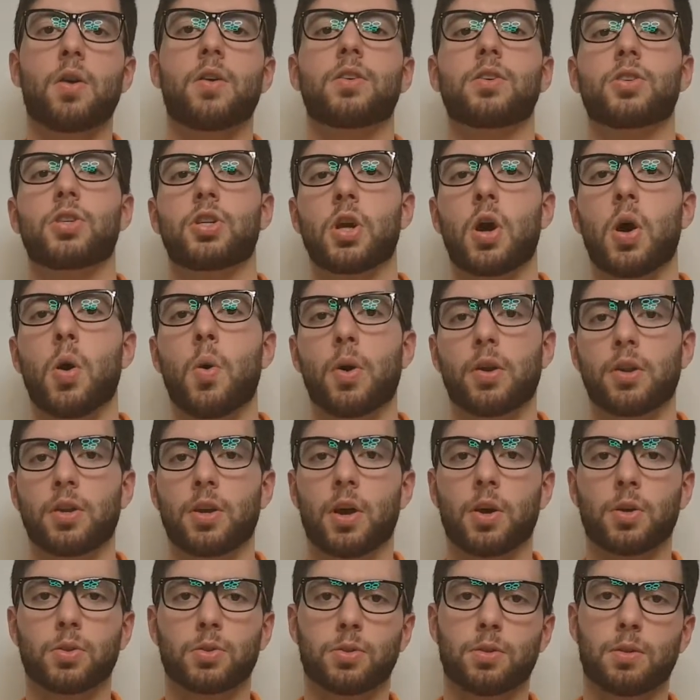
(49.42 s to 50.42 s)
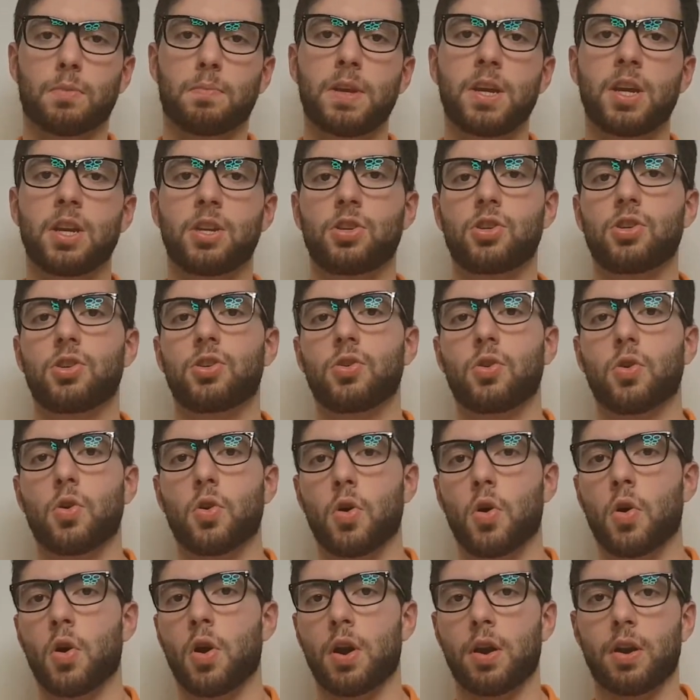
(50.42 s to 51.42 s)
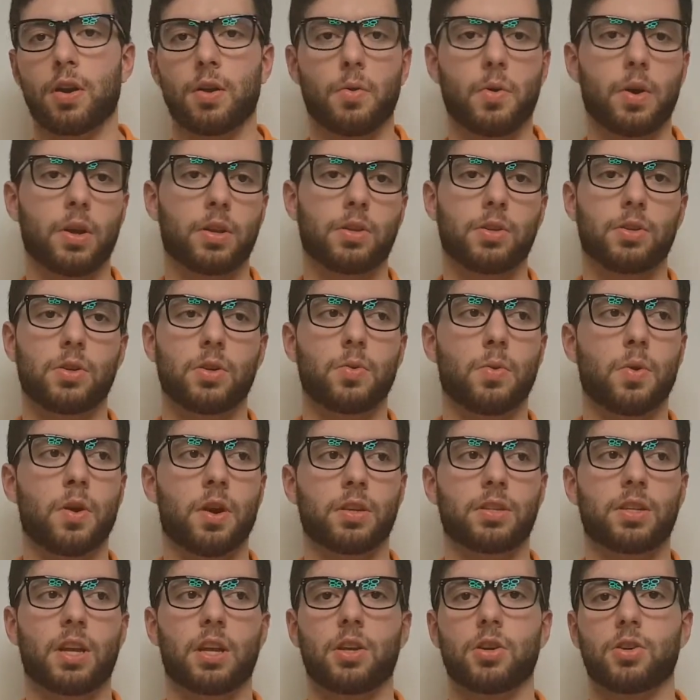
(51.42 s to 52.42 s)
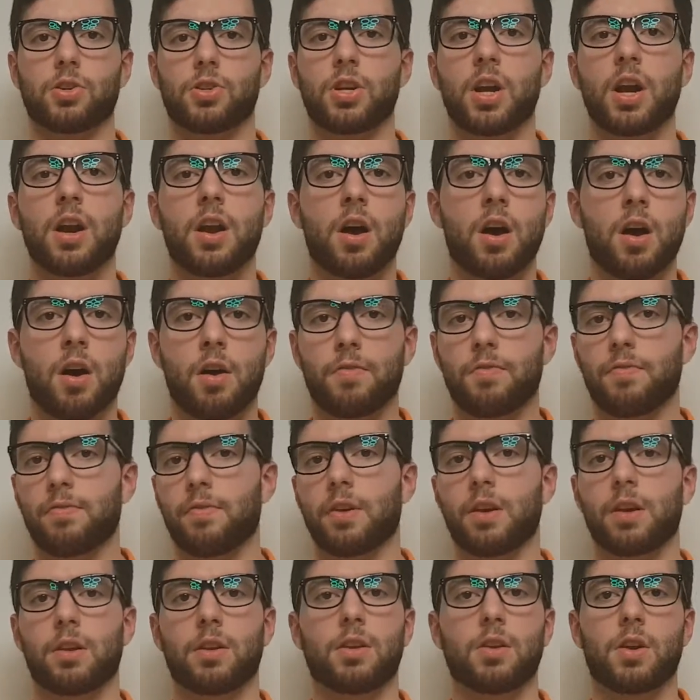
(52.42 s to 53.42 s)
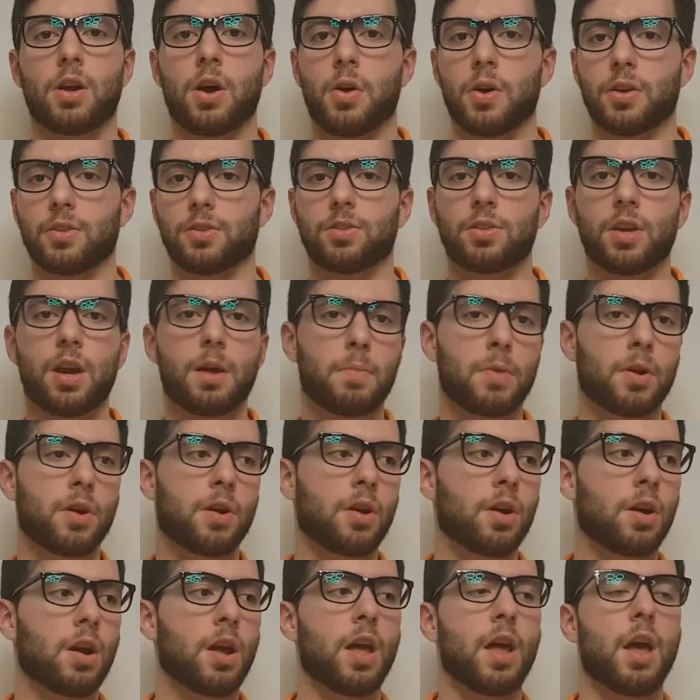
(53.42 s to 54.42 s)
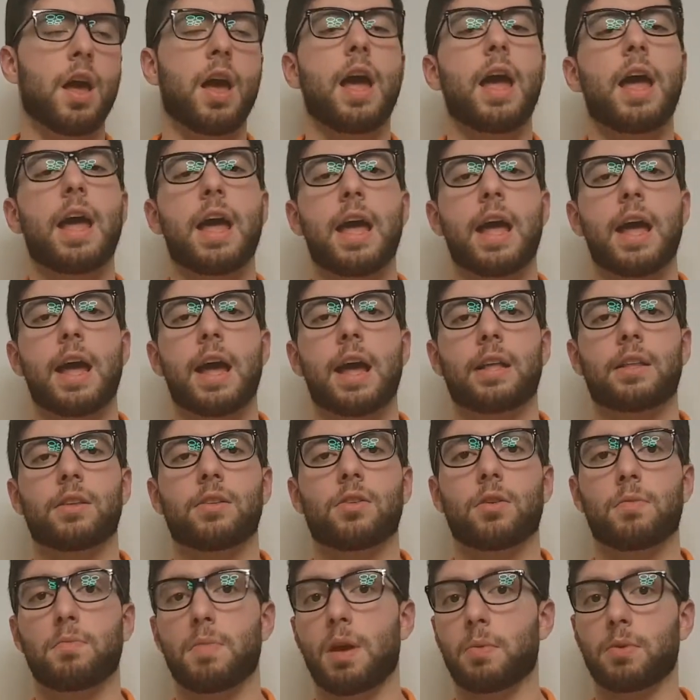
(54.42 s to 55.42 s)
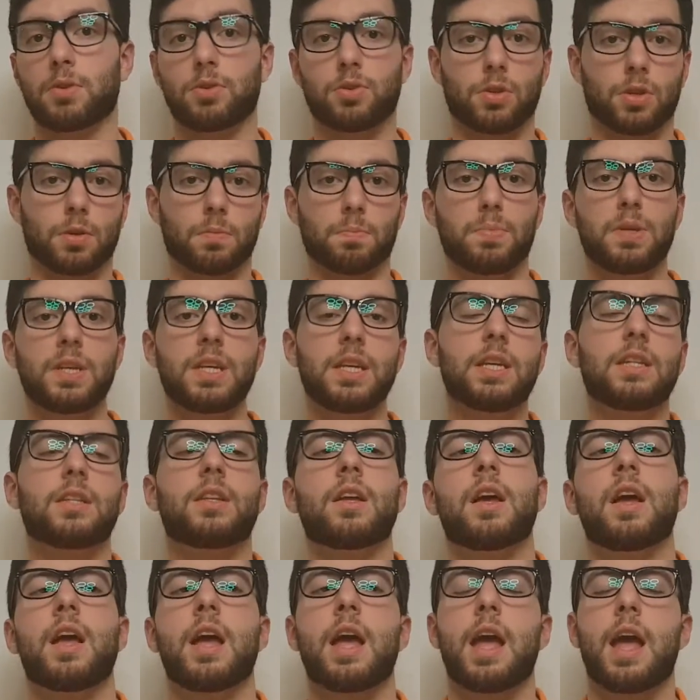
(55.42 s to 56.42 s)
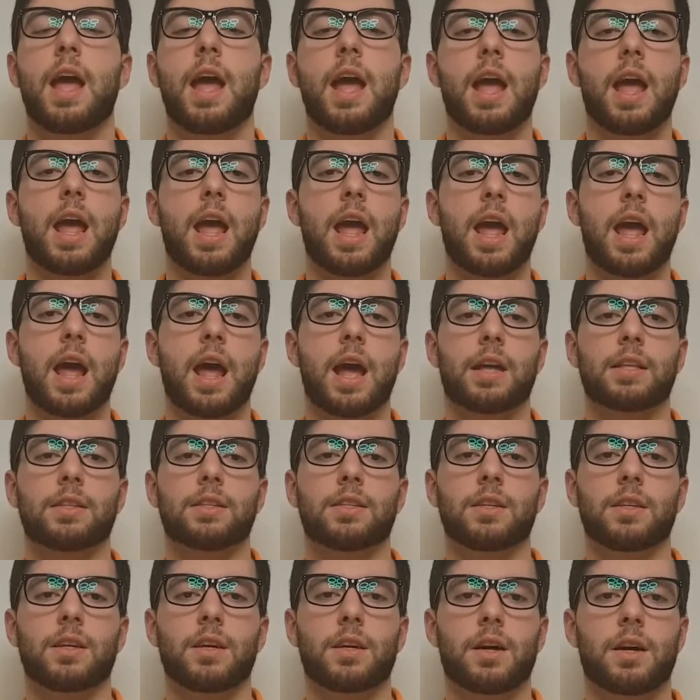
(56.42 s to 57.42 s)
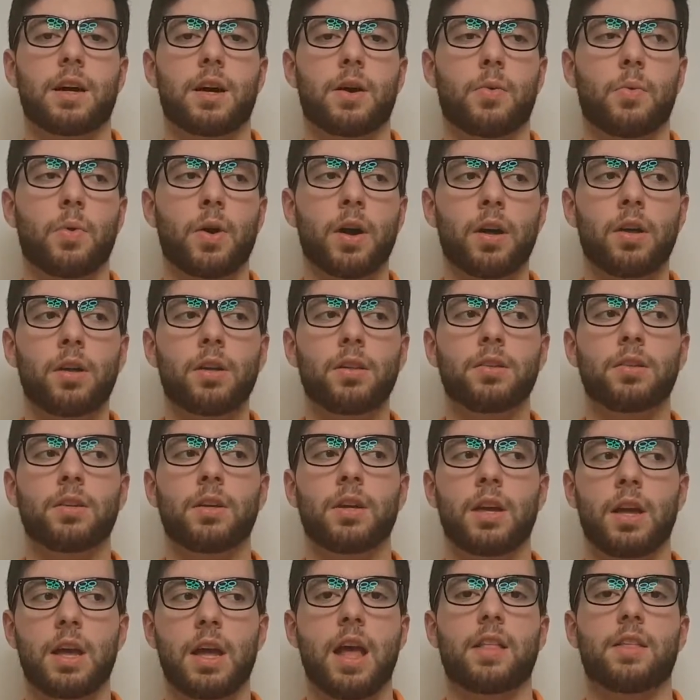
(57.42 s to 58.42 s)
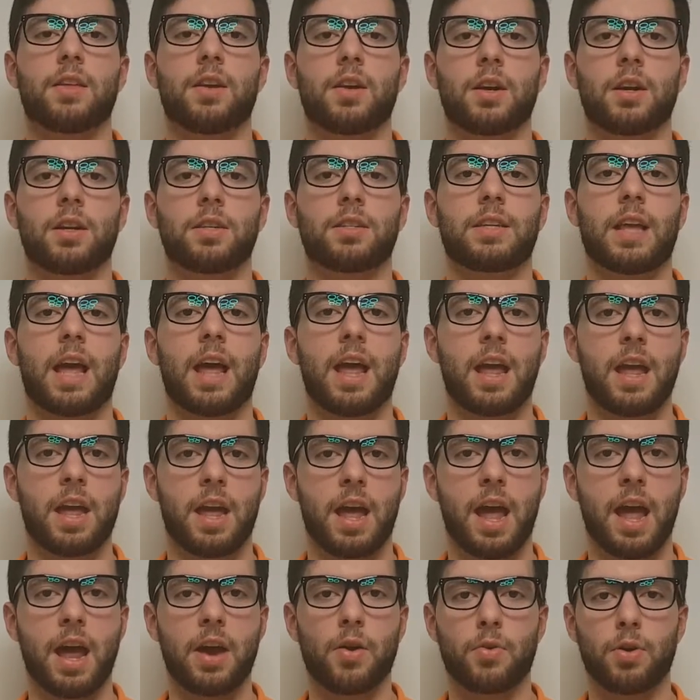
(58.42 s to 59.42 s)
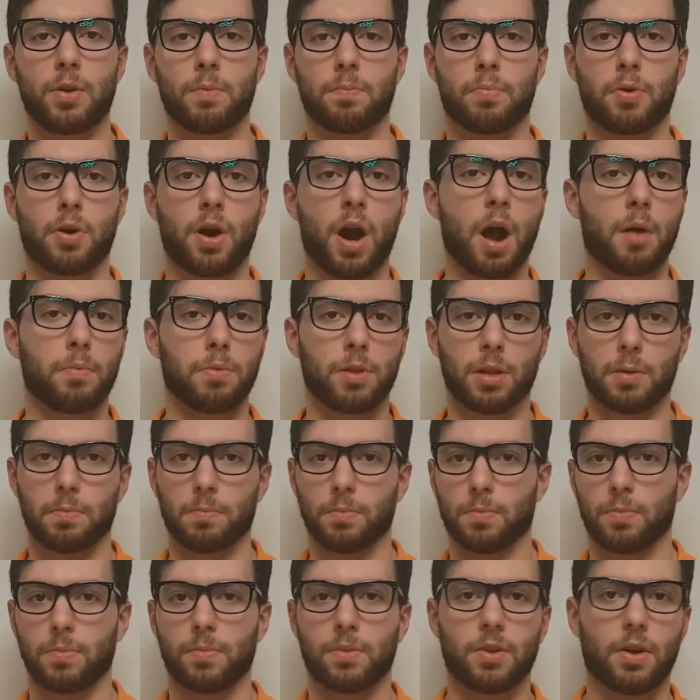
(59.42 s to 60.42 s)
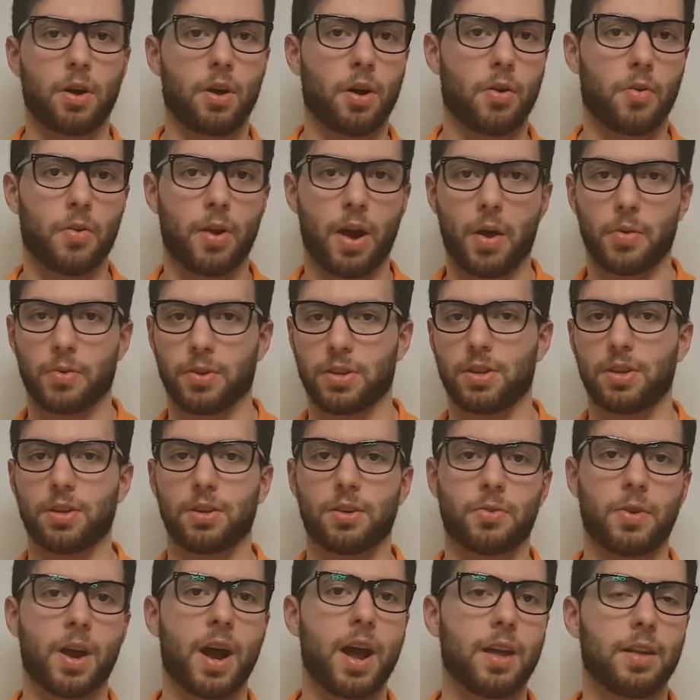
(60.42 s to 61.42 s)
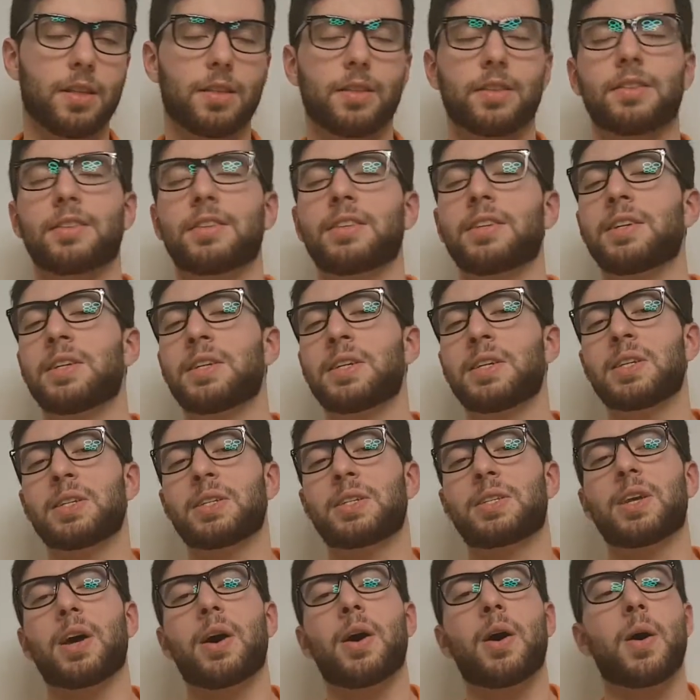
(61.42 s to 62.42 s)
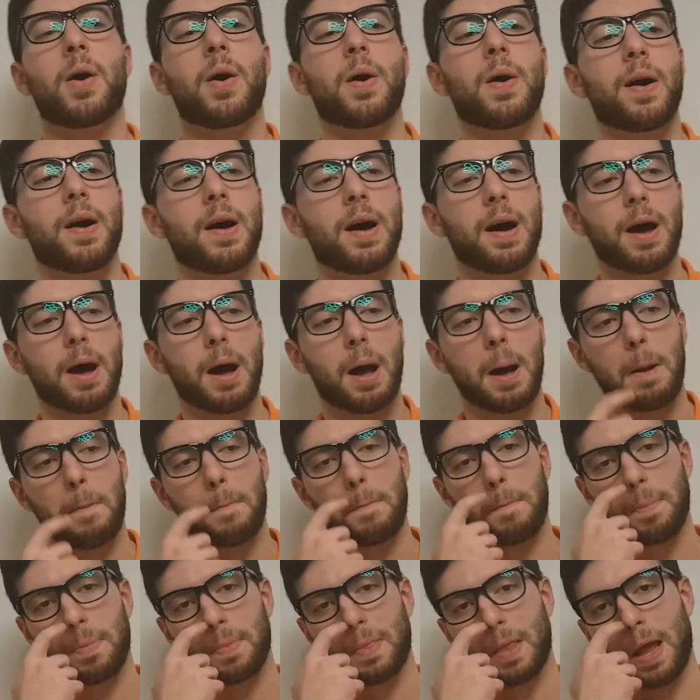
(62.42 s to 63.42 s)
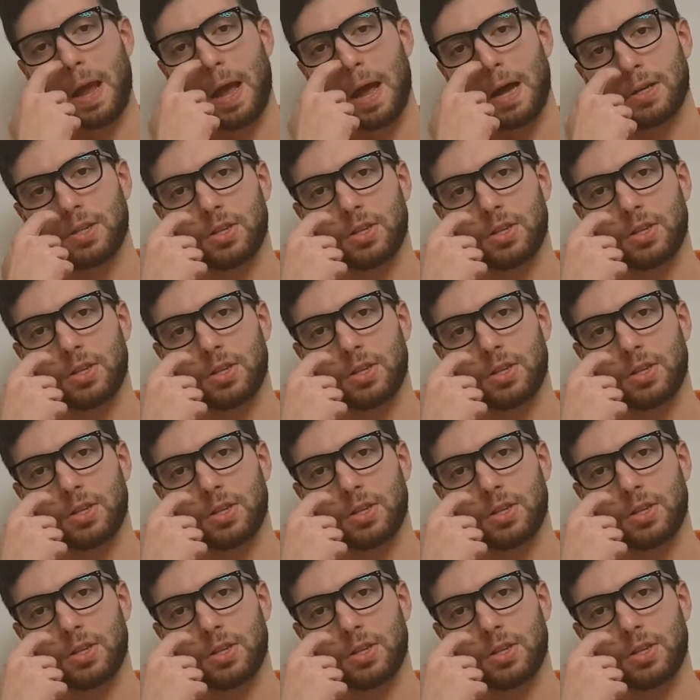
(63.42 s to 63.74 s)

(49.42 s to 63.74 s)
show when you go to the beach, or when you want to take your shirt off, in summer, or maybe to compete. And well, there's a hairy problem all around here, right? So I